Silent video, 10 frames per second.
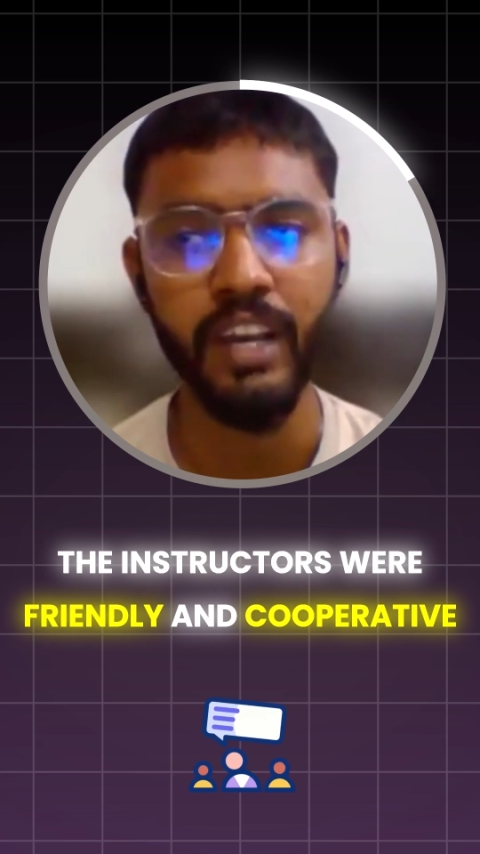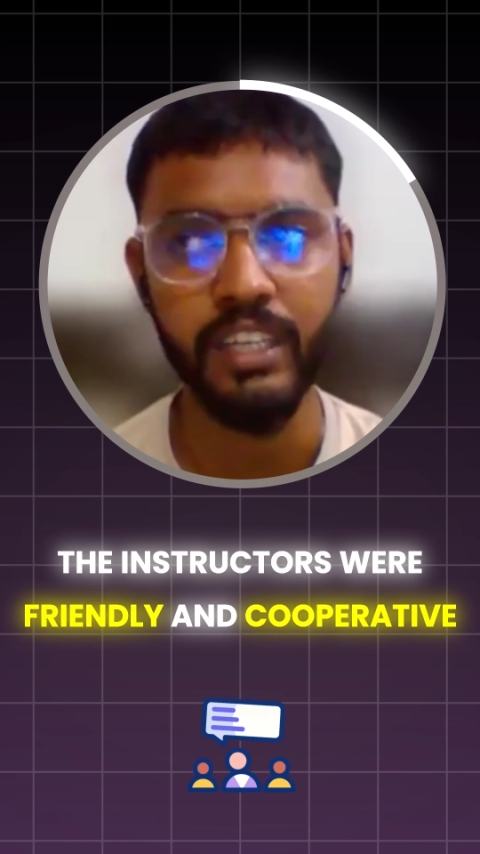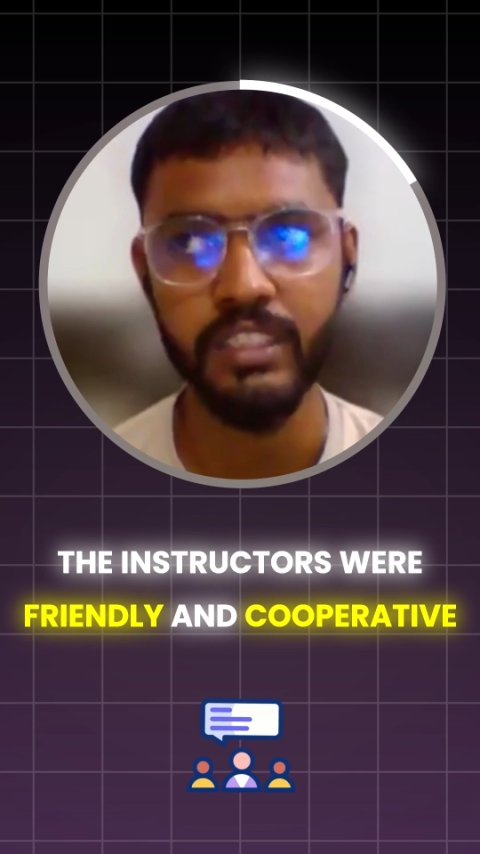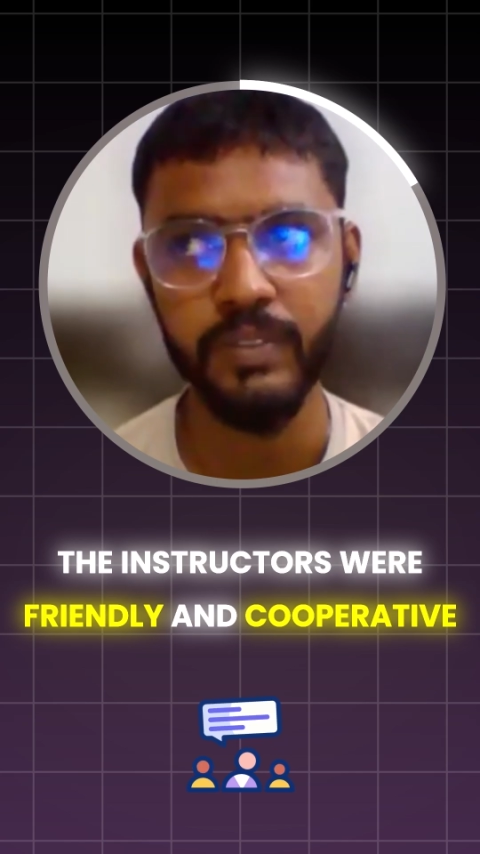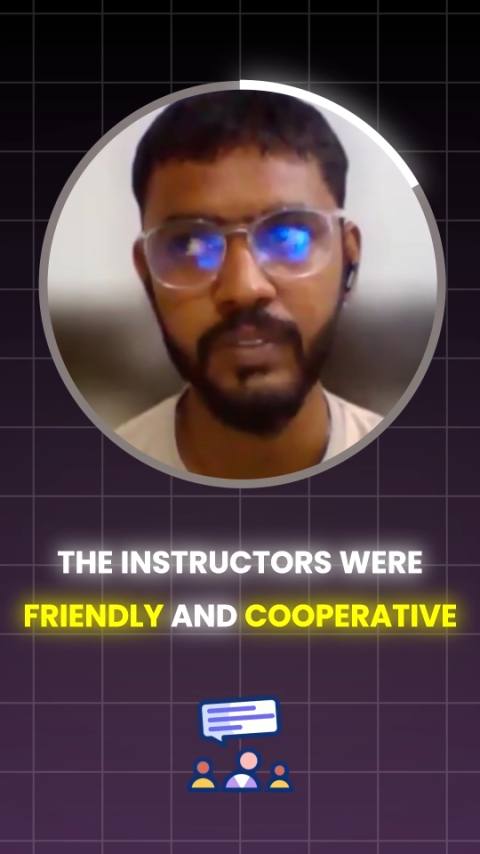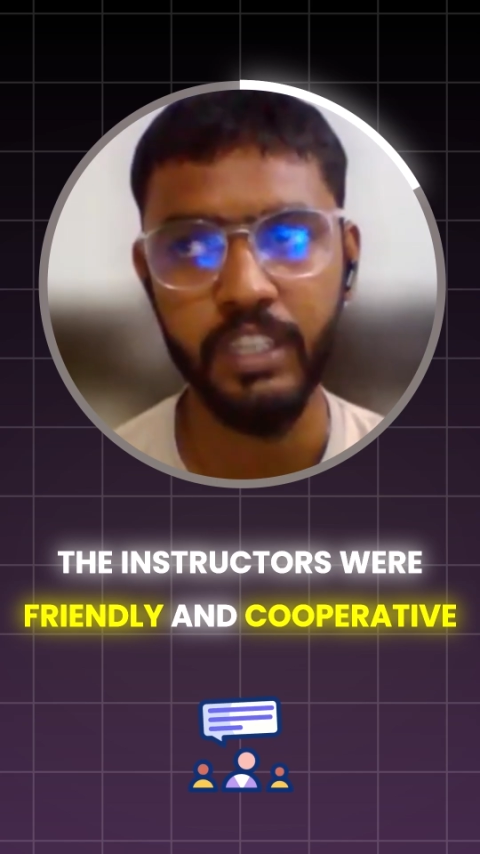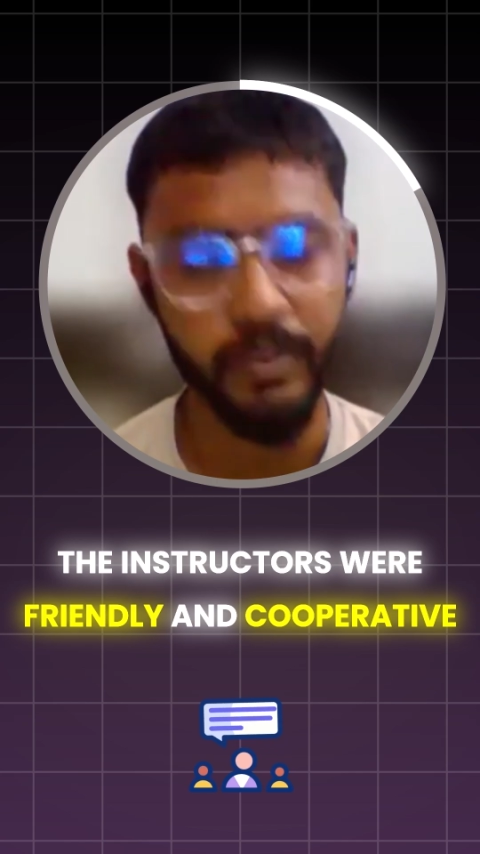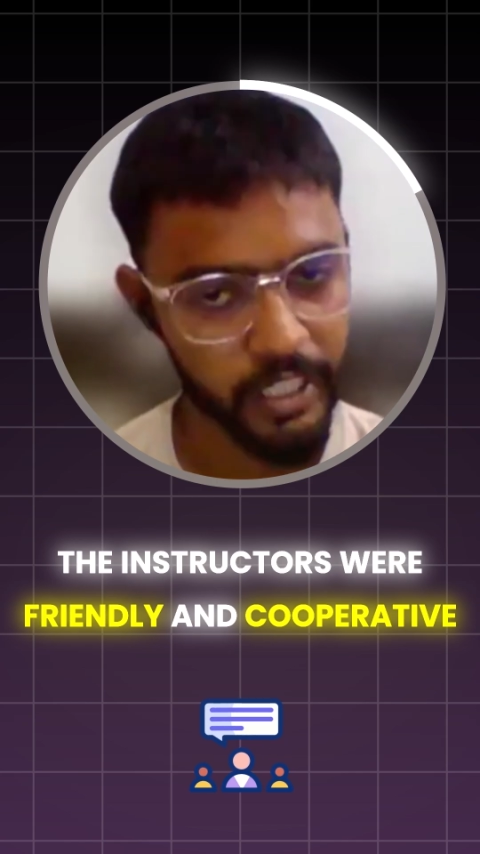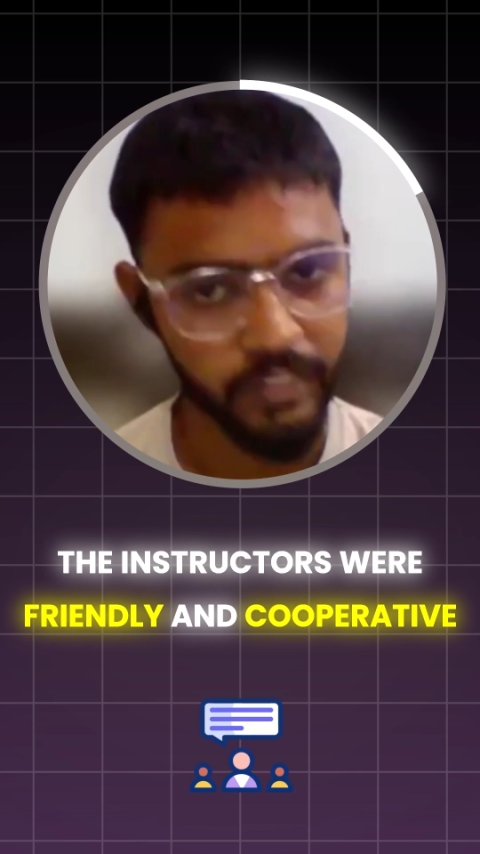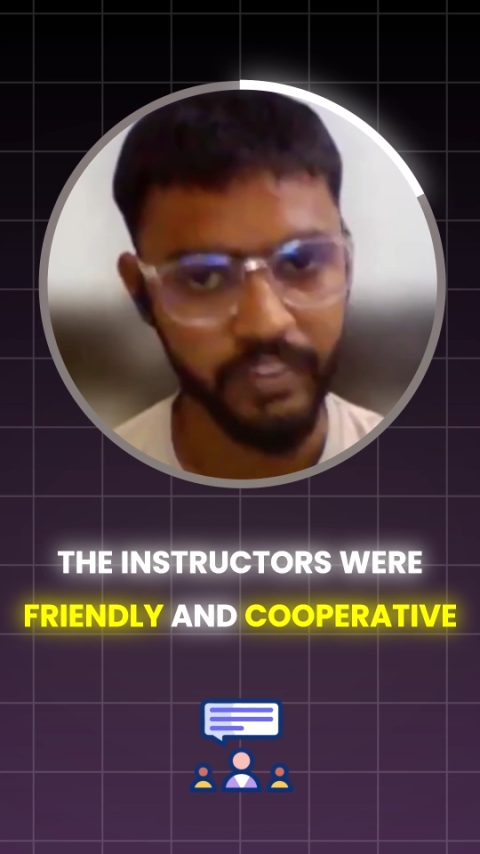ask me
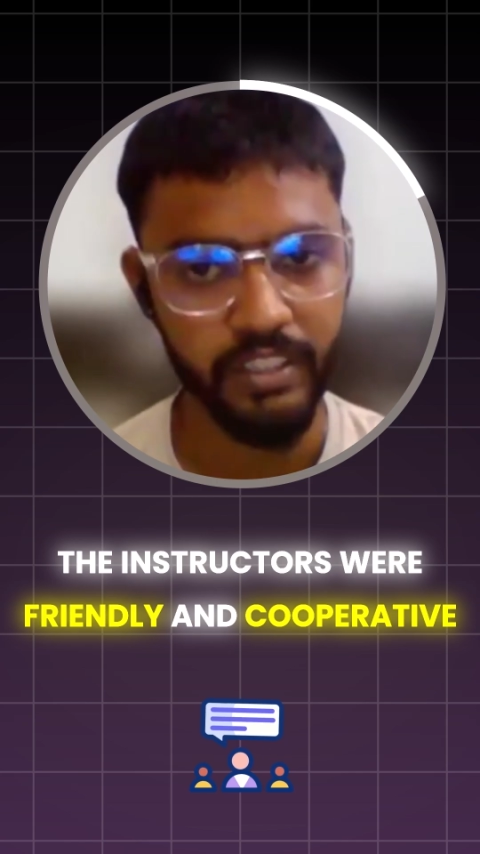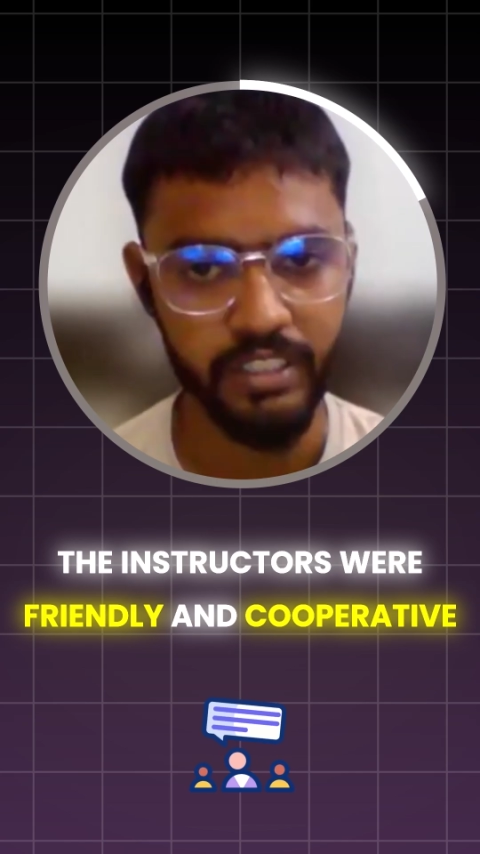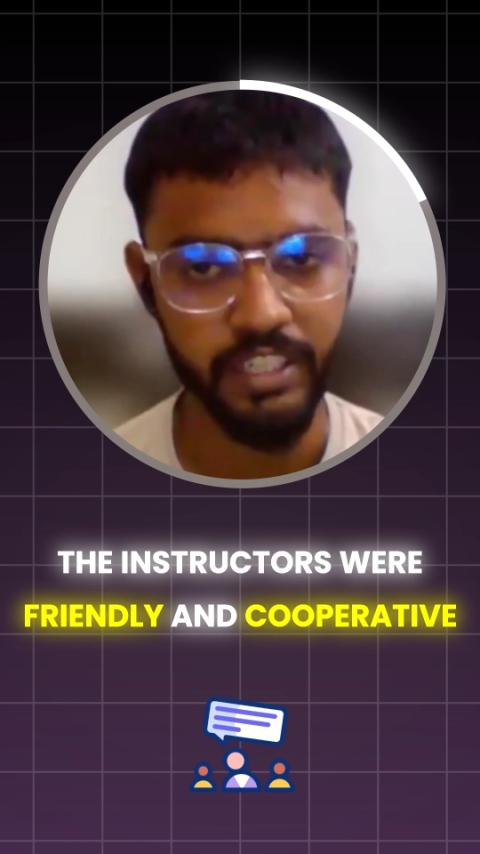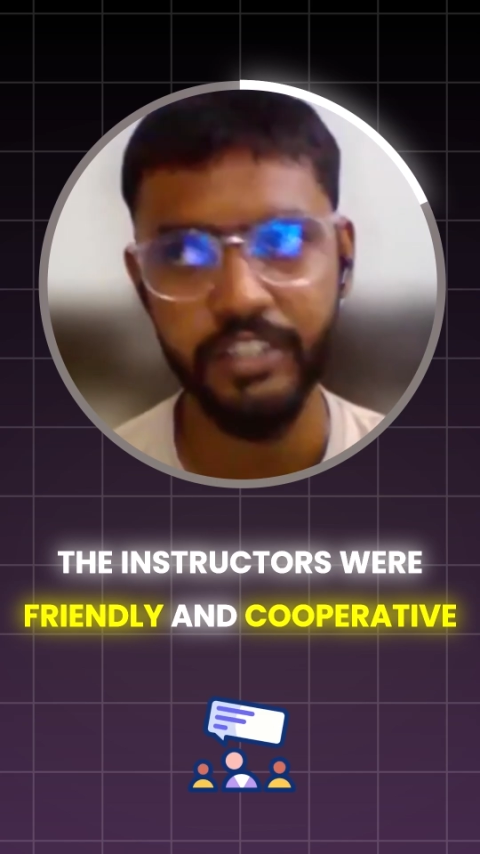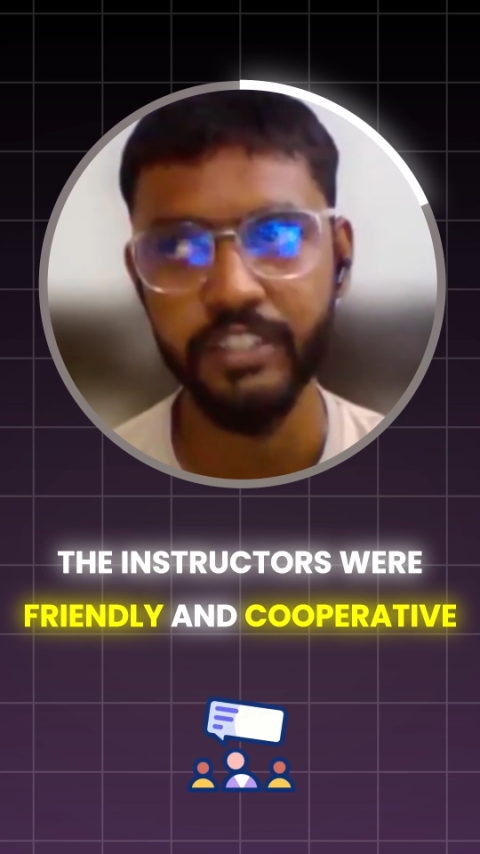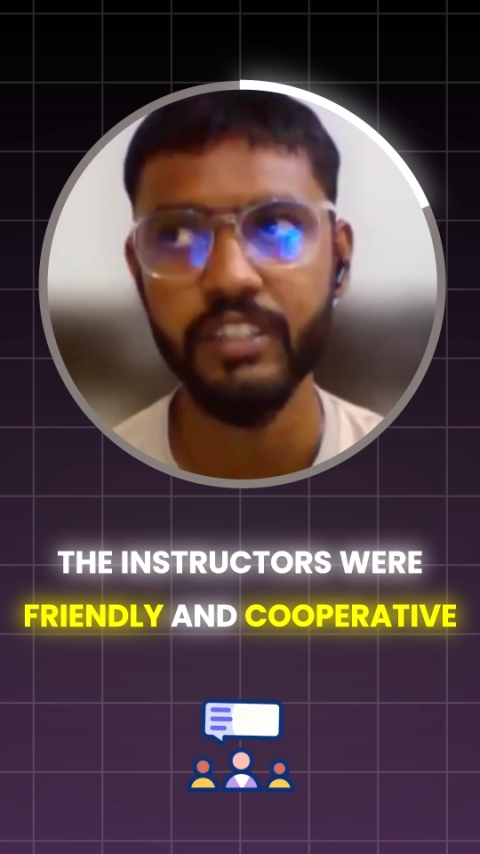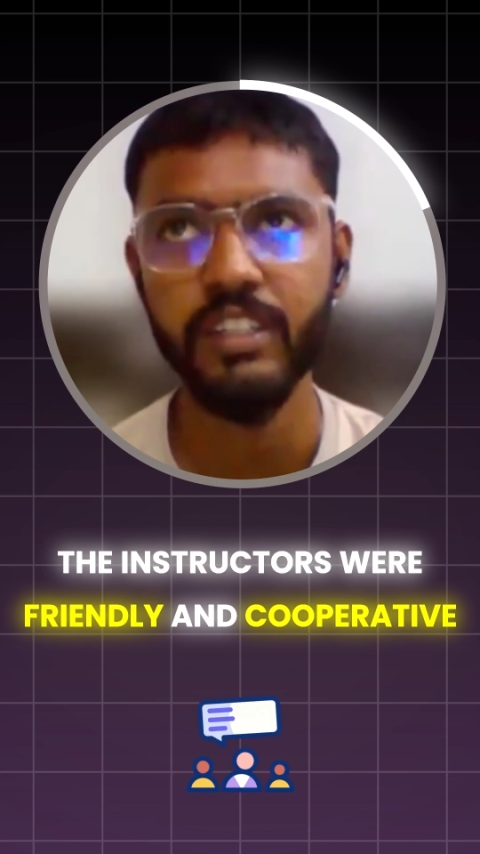in between the session.